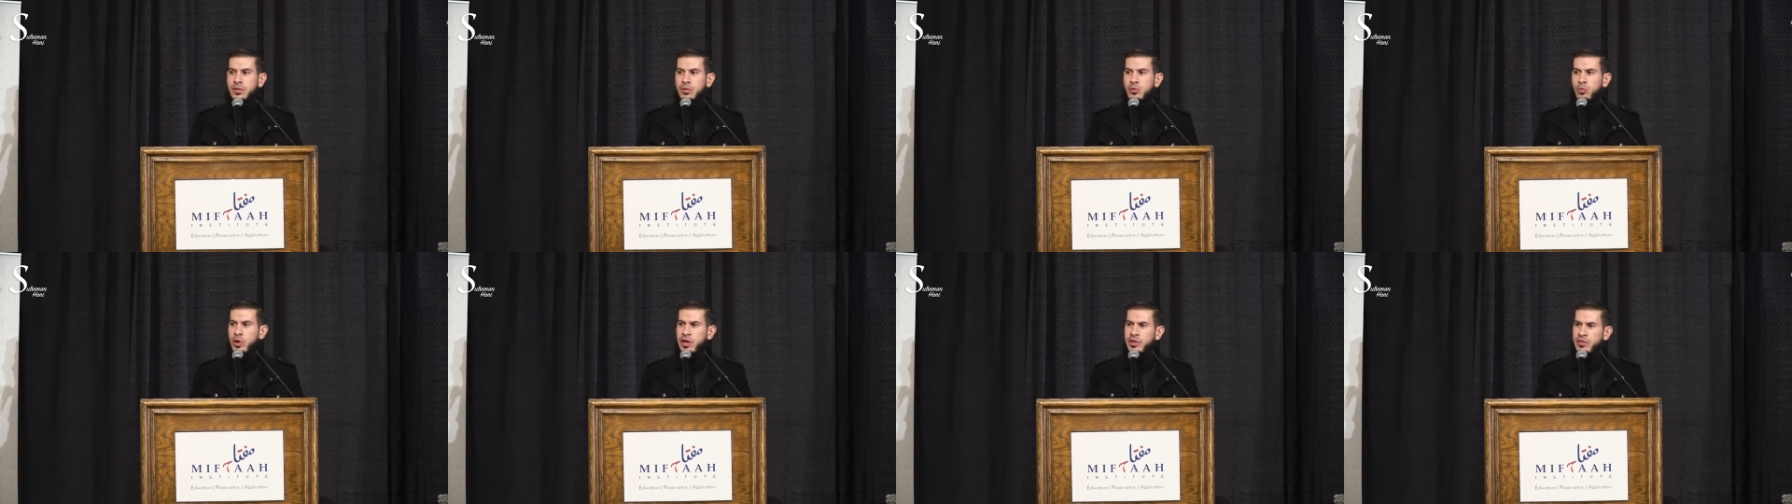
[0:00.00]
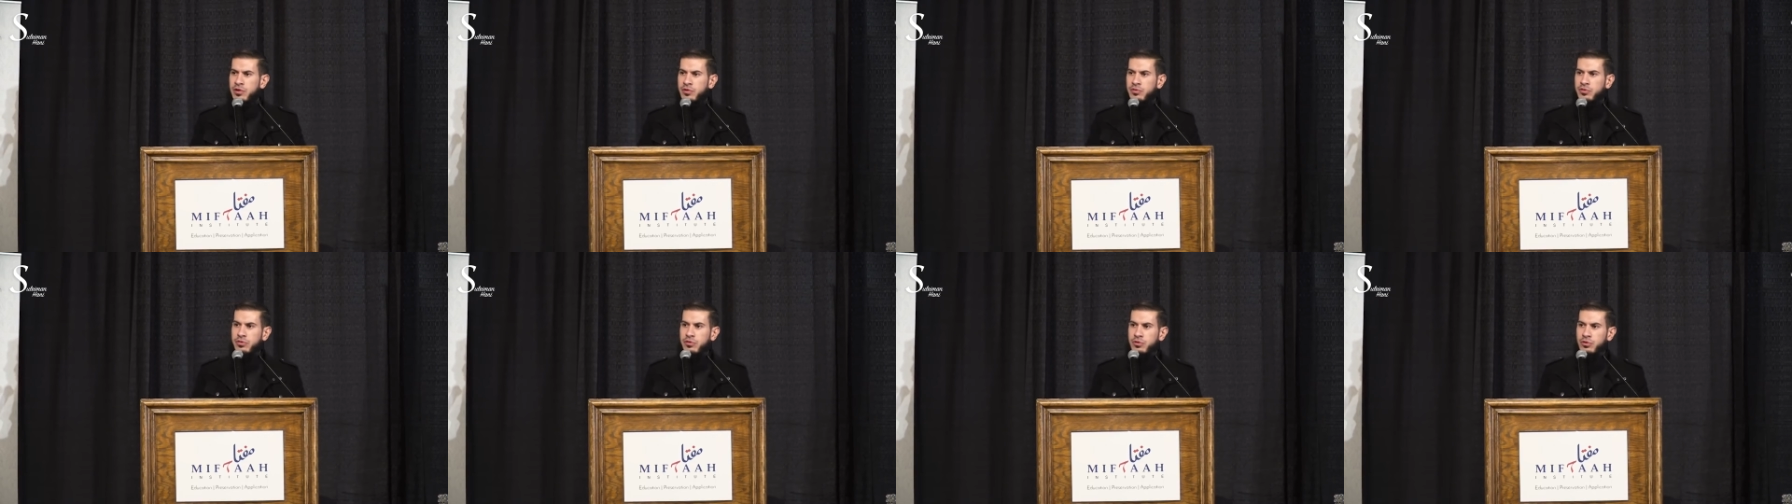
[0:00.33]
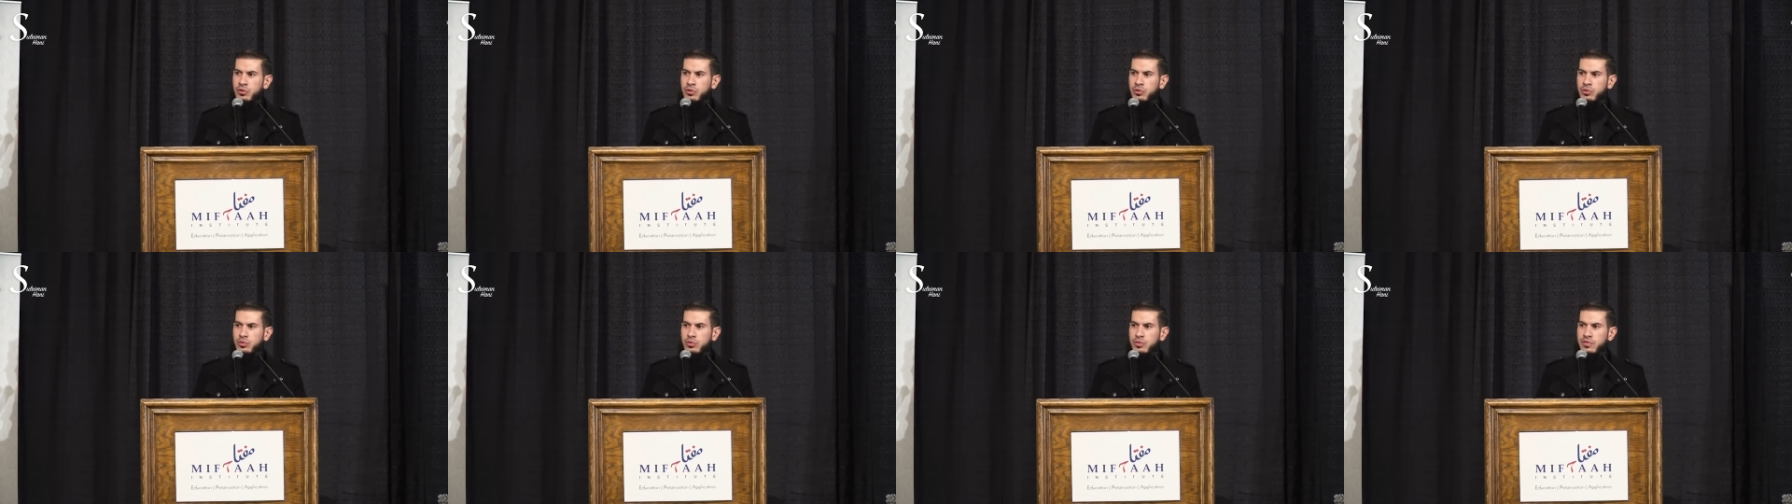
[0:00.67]
whether
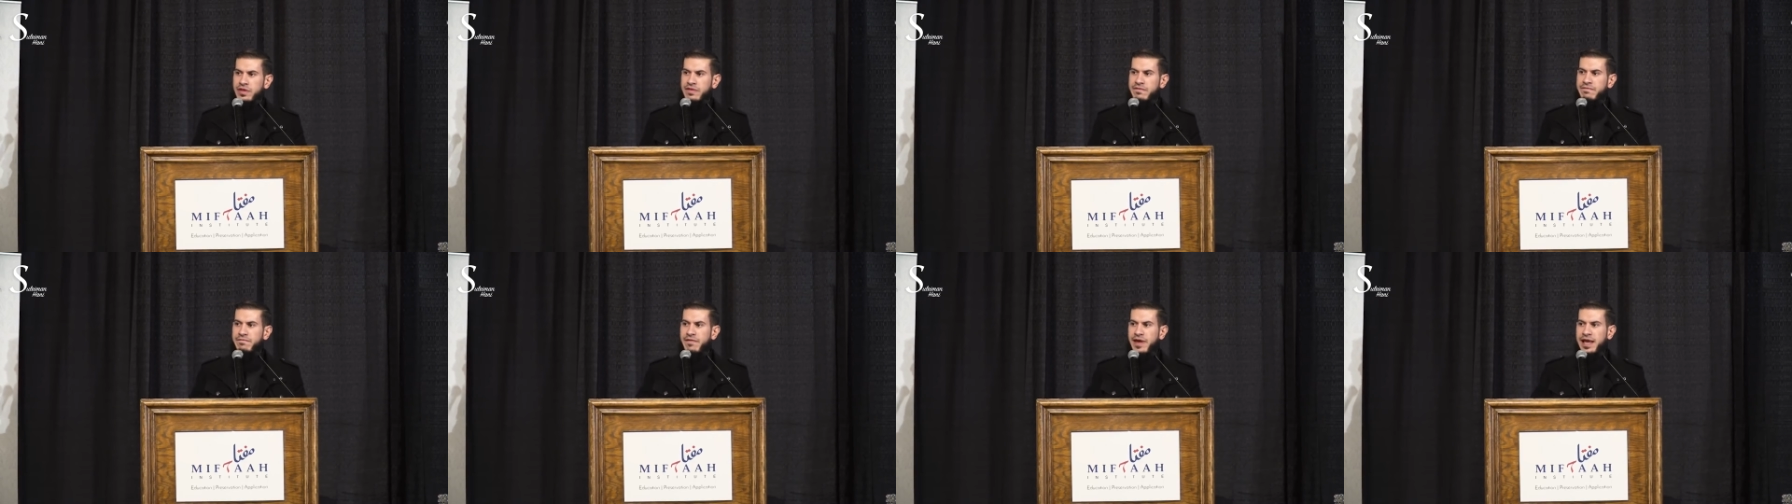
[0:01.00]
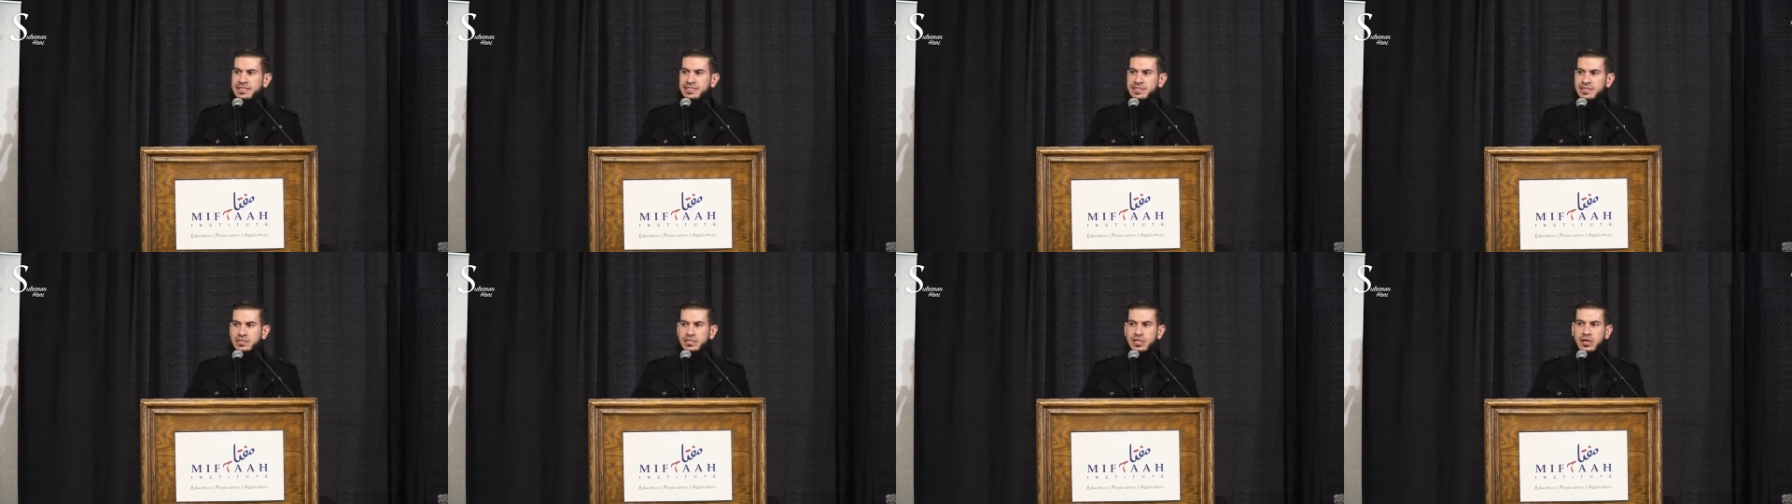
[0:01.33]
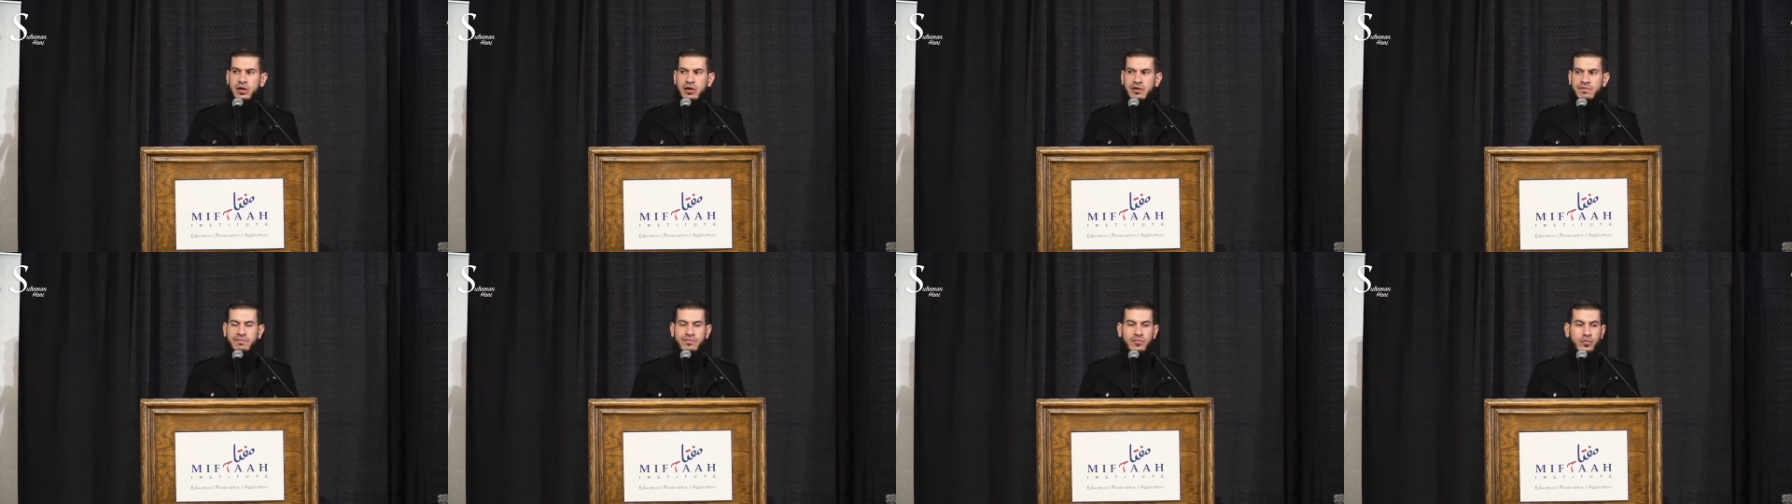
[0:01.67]
through the facet
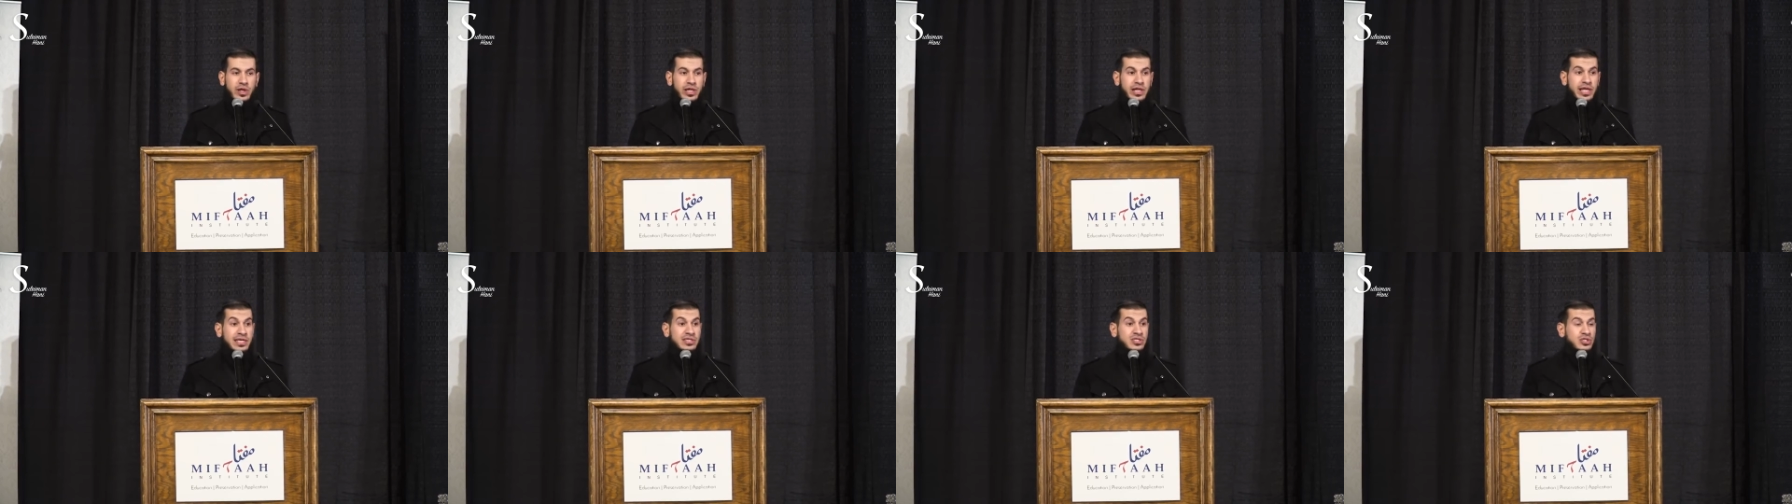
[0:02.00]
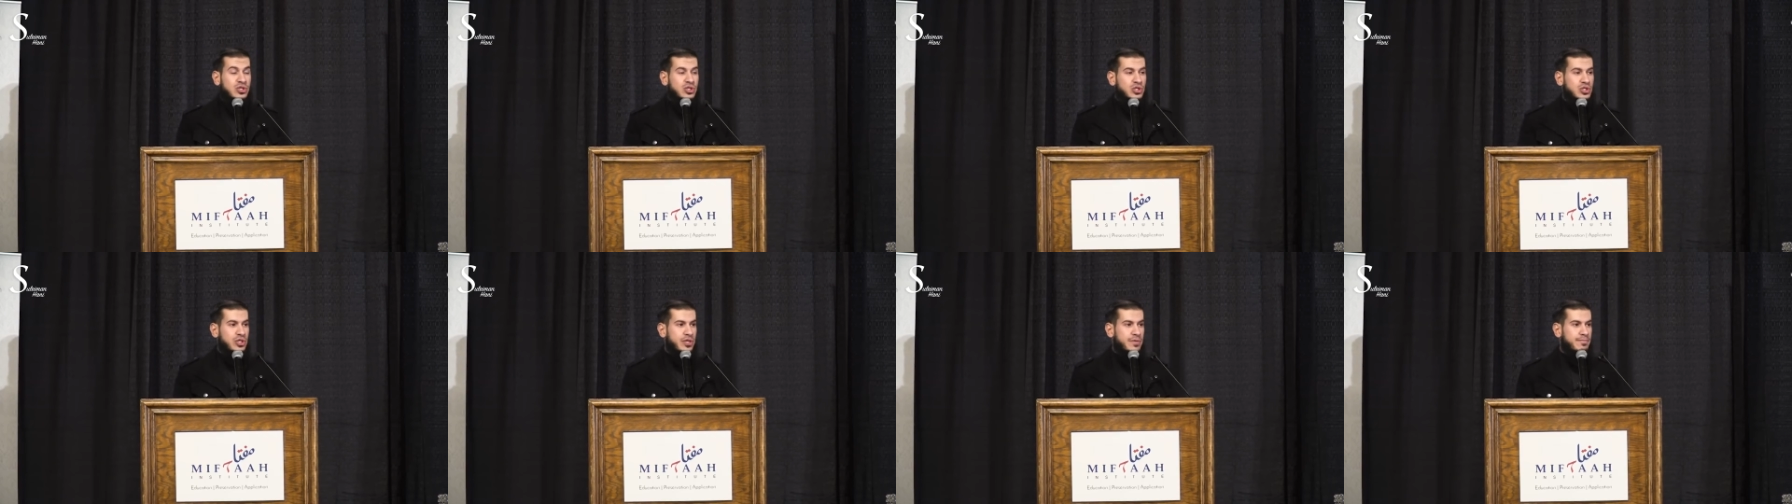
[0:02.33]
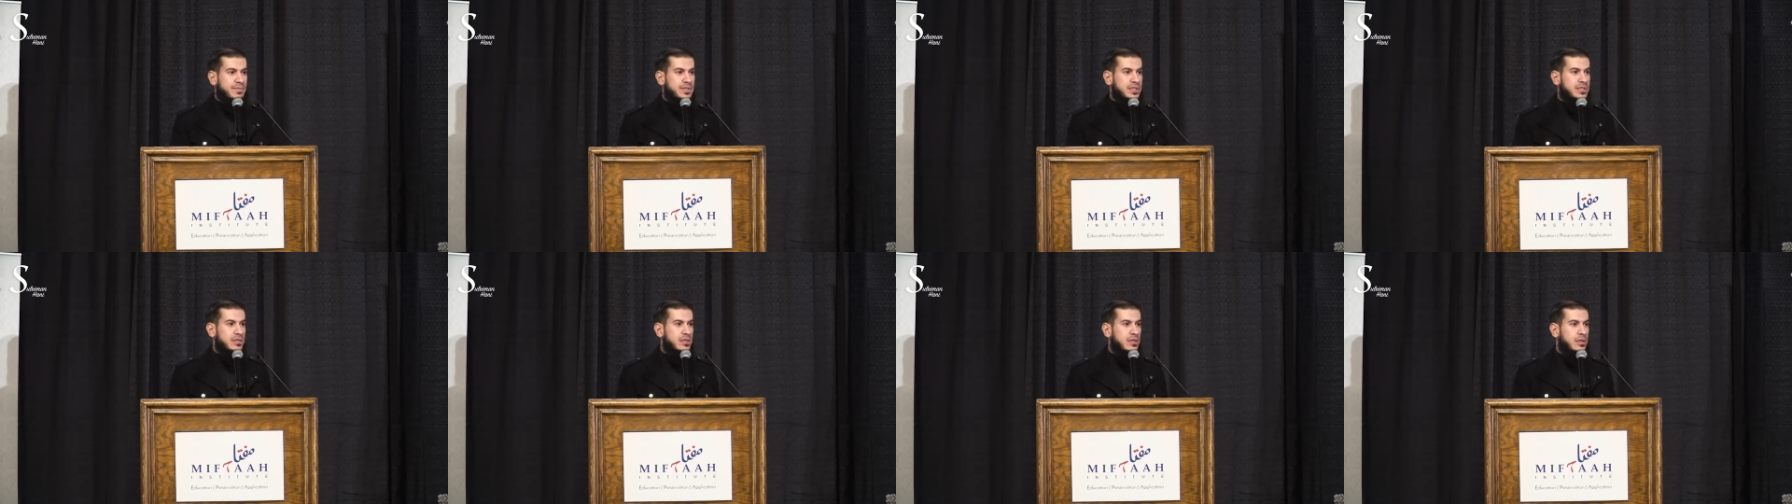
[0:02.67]
of
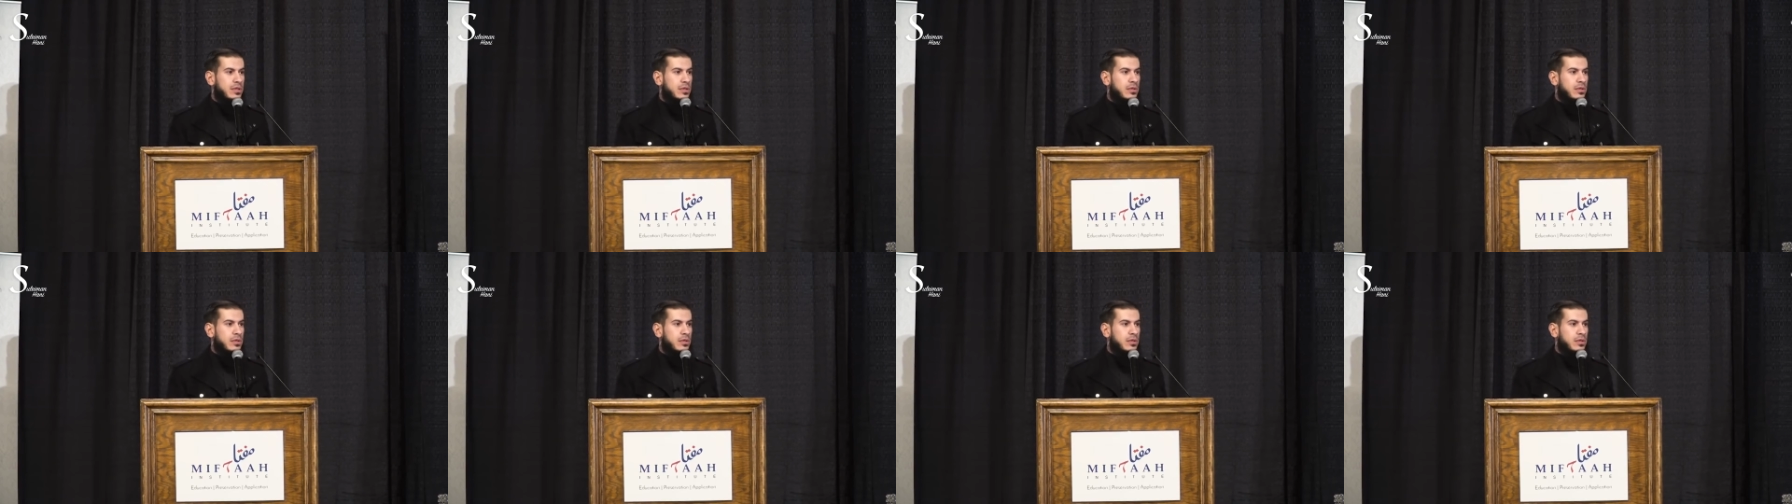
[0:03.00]
relationships